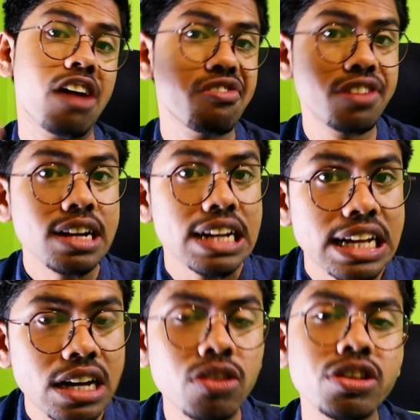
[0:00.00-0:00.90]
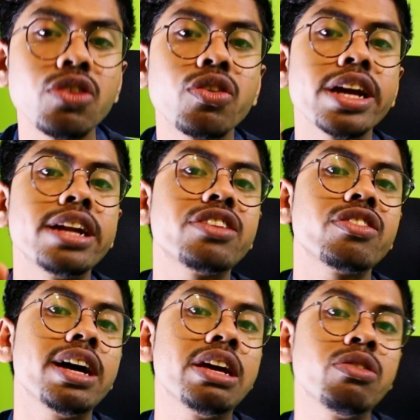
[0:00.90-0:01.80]
after layout, you can
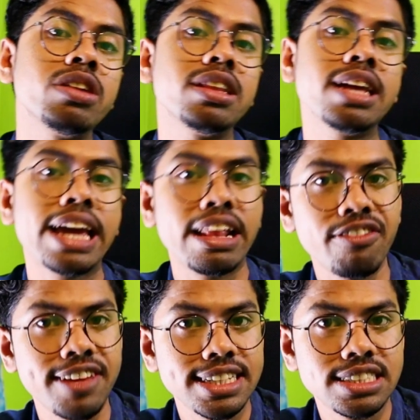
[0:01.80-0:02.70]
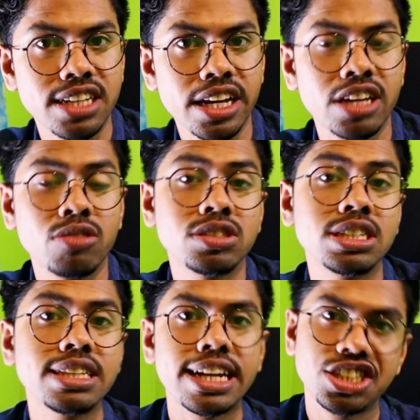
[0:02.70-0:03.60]
try with the LVS check
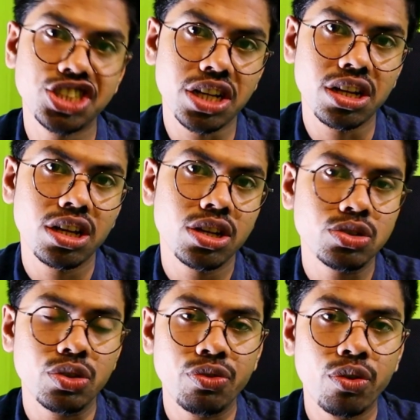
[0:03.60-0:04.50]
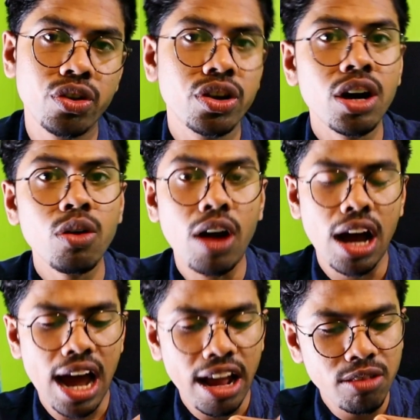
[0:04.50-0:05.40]
using NetGen. So for
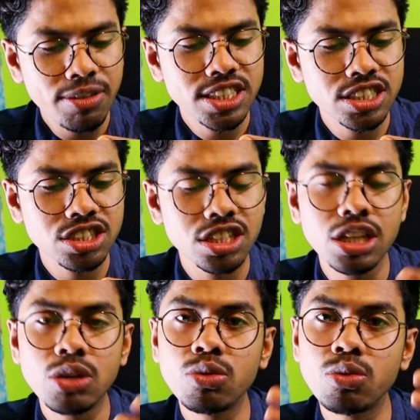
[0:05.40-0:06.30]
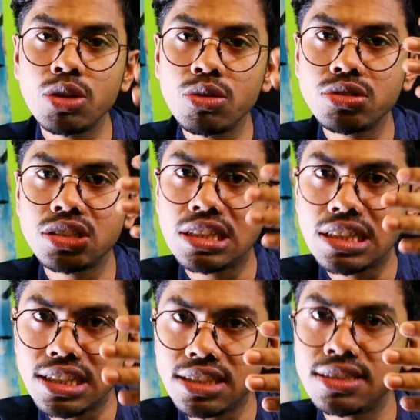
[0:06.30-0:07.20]
now, I'll be suggesting you use
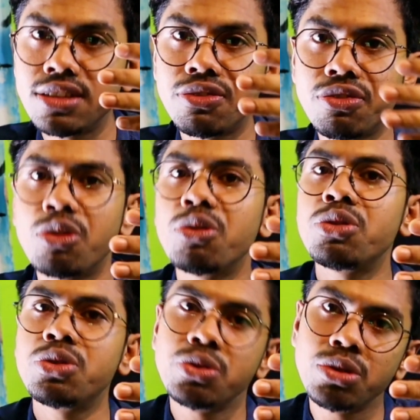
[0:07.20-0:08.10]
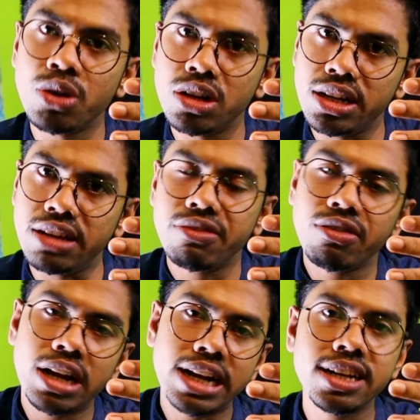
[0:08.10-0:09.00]
these four tool only
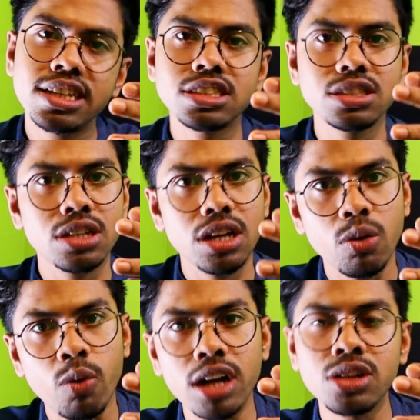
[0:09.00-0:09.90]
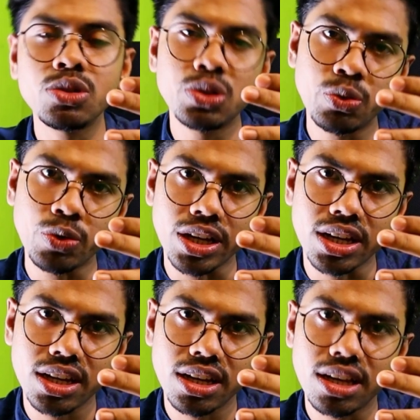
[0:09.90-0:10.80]
for at least 1 to 2
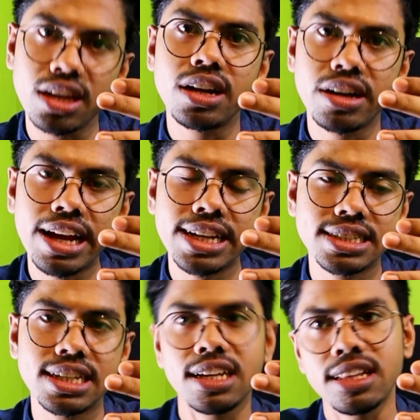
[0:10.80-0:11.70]
weeks. Right,